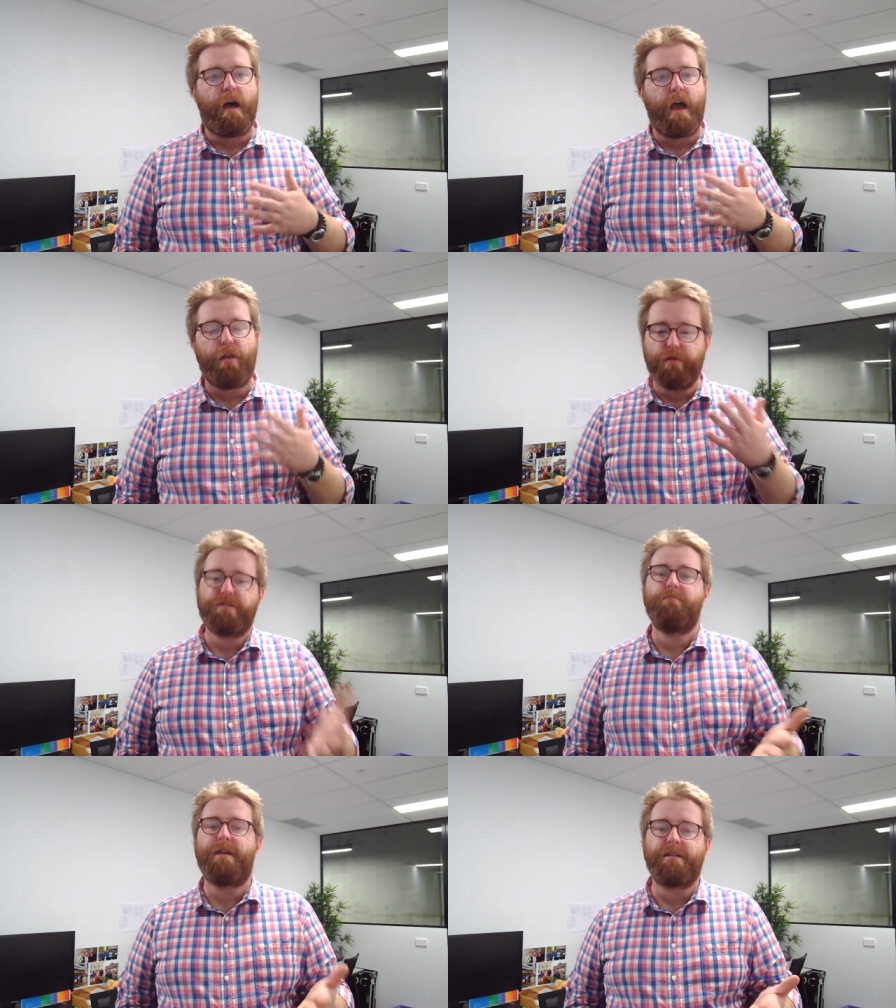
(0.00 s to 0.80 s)
It
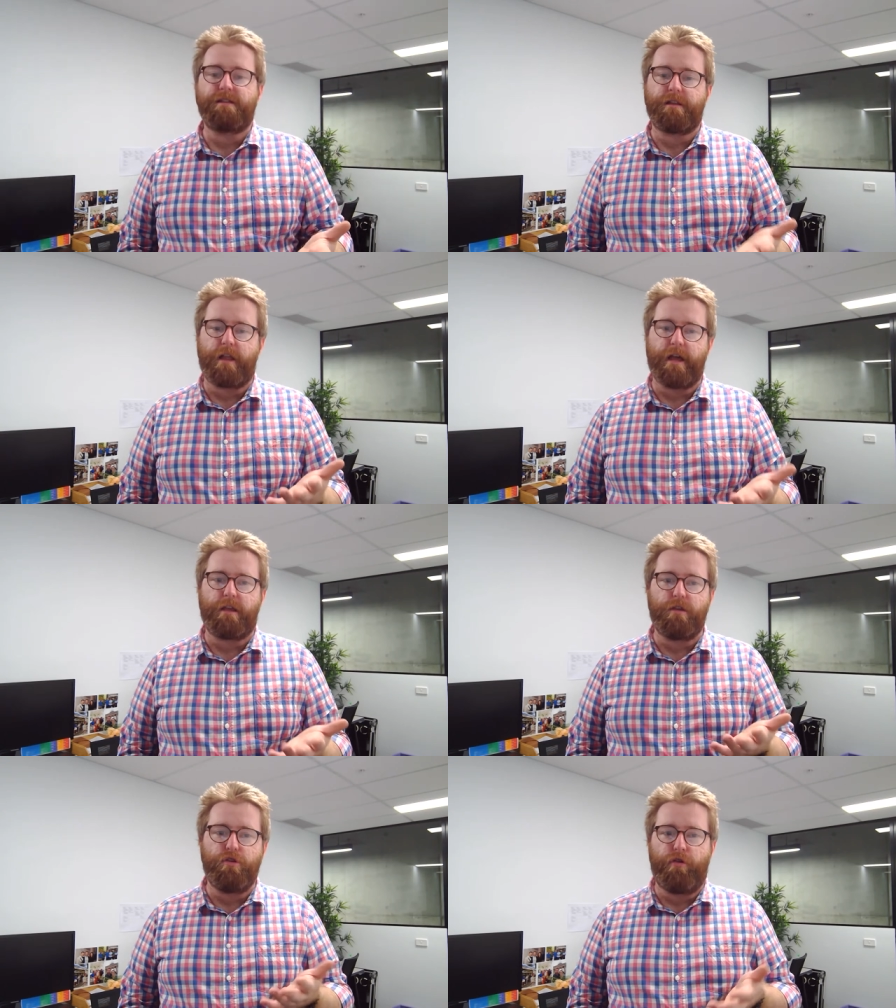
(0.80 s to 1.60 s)
also means that like
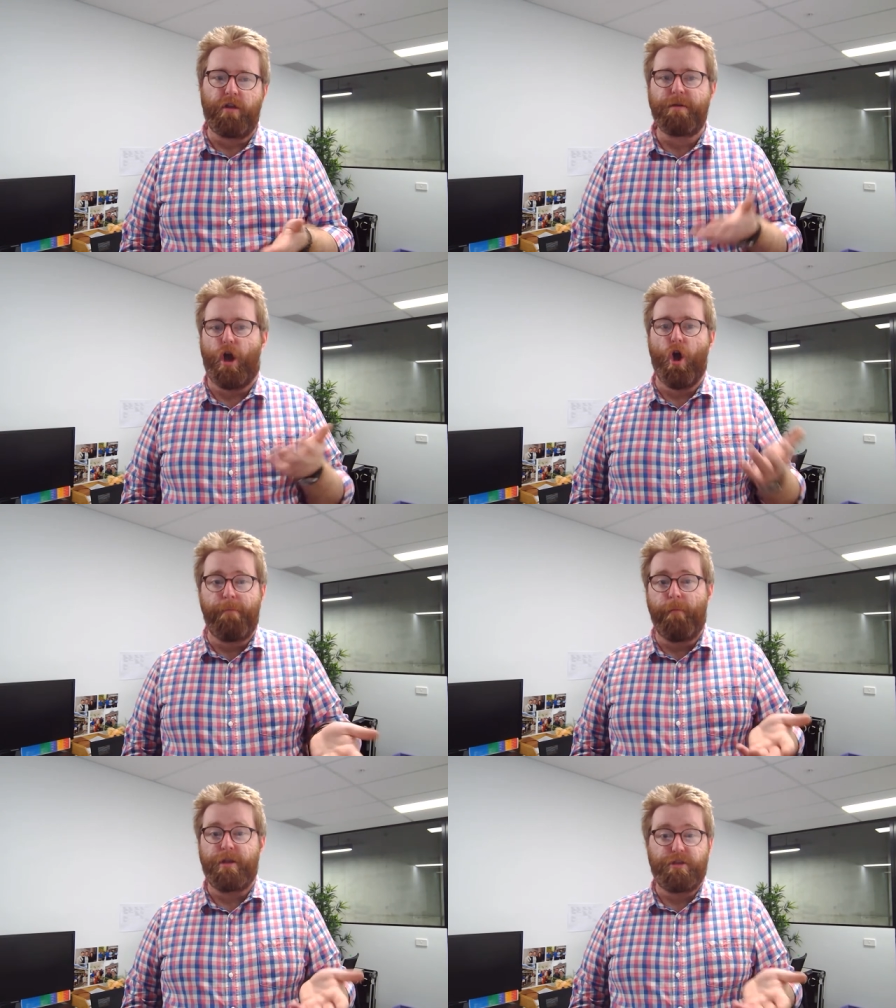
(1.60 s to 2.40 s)
you've got to be
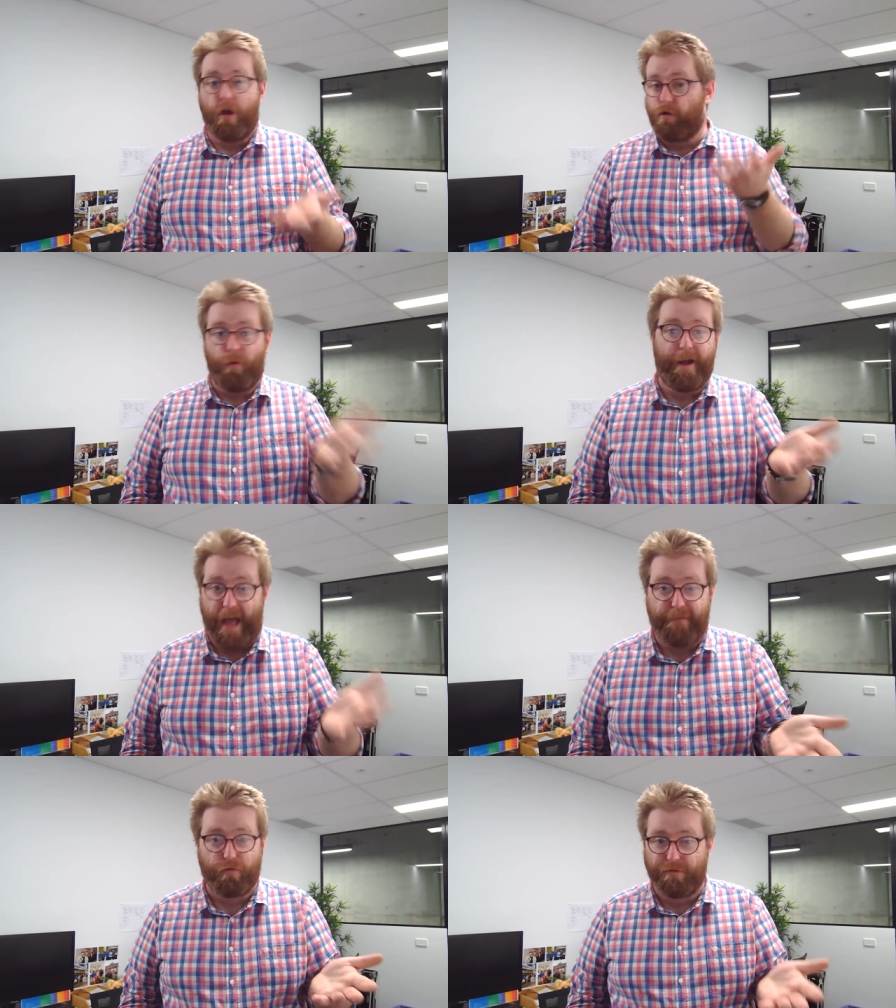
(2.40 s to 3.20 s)
open when you don't quite
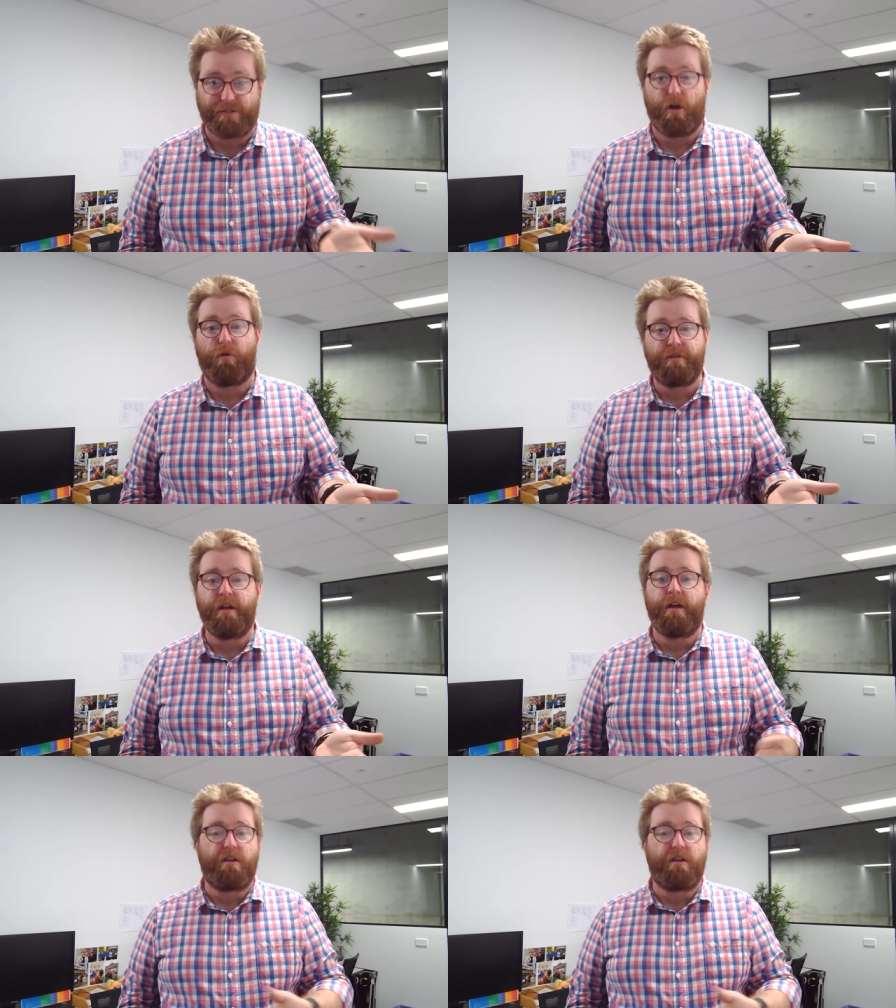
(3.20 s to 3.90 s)
have a result.